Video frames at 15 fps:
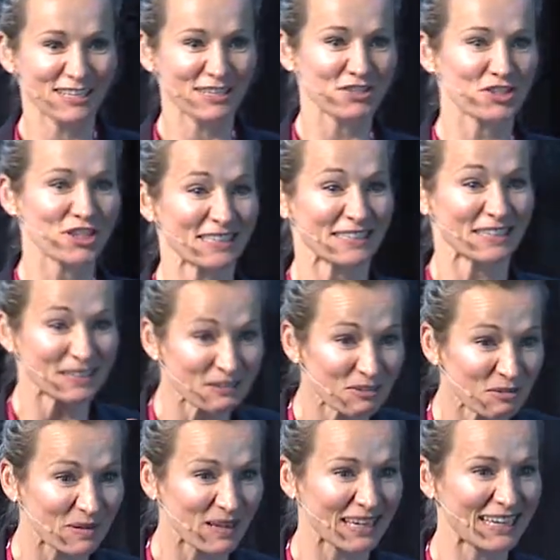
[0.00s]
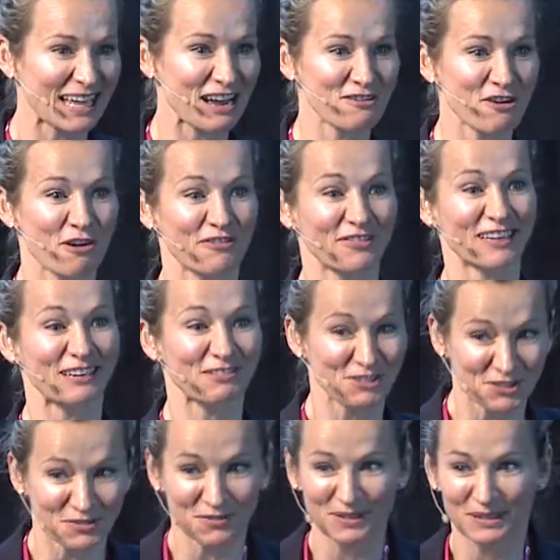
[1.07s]
Just a little bit. Cut coffee out
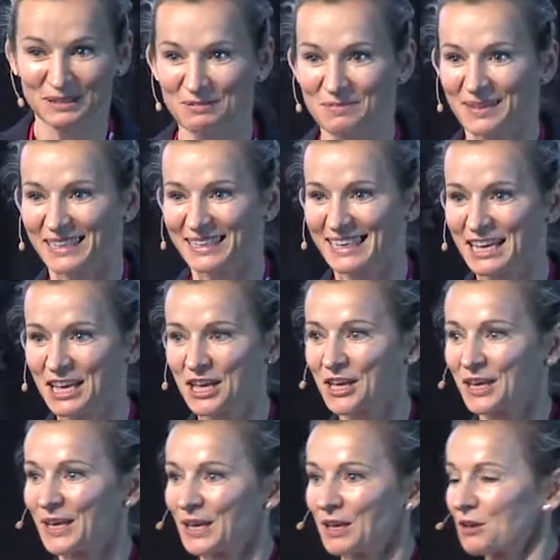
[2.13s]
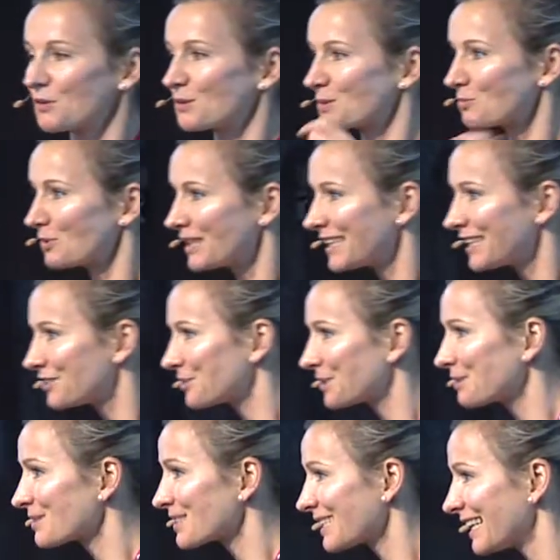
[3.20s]
just for a little bit. Because when the
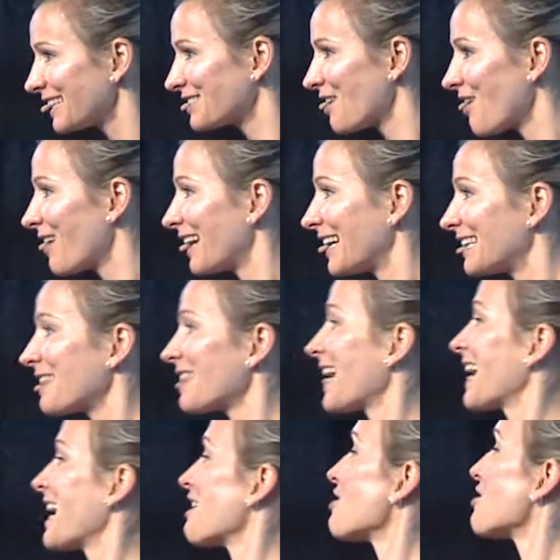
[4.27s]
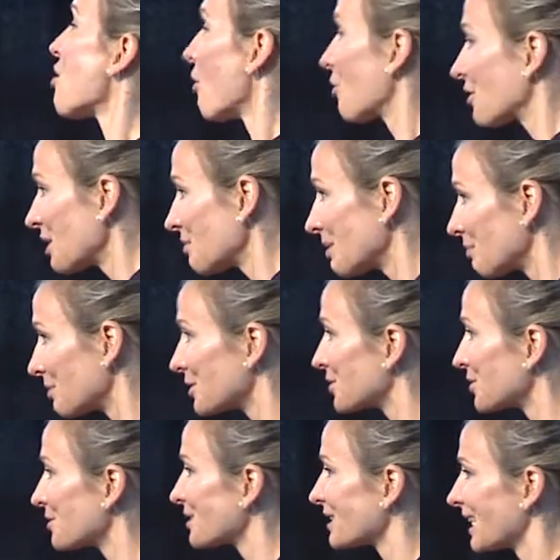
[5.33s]
adrenals are that tired, they are not going to be
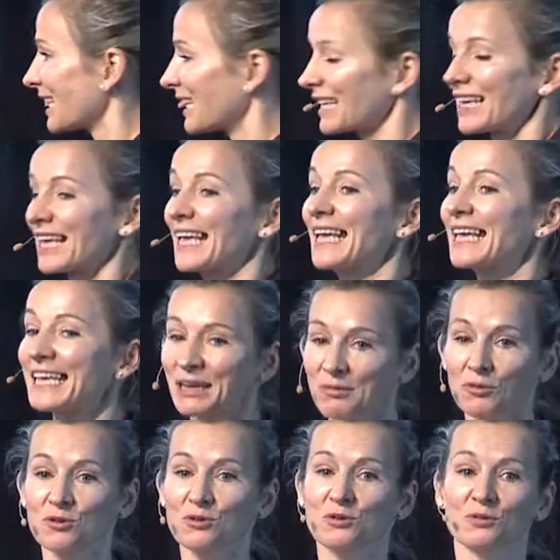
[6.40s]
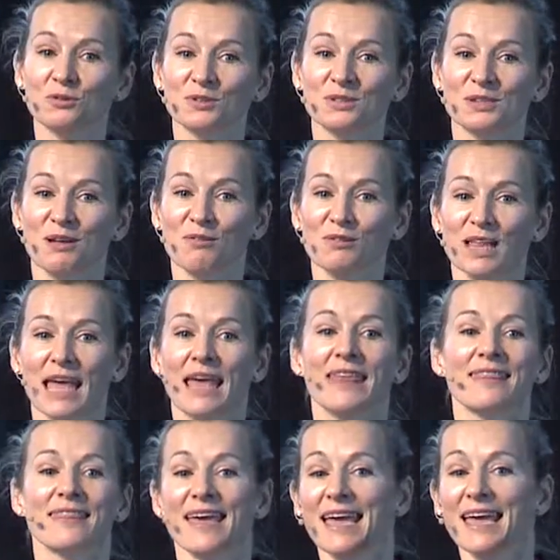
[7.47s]
producing any more cortisol.
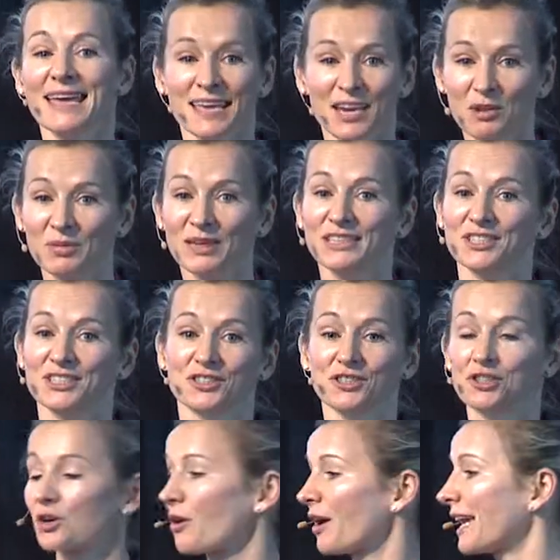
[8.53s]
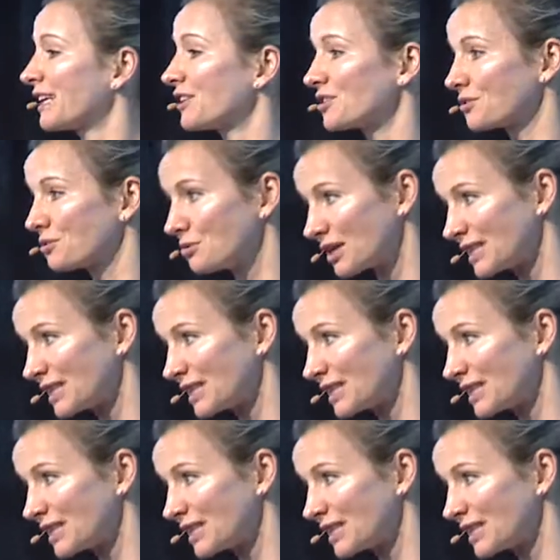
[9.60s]
They are going to be just trying to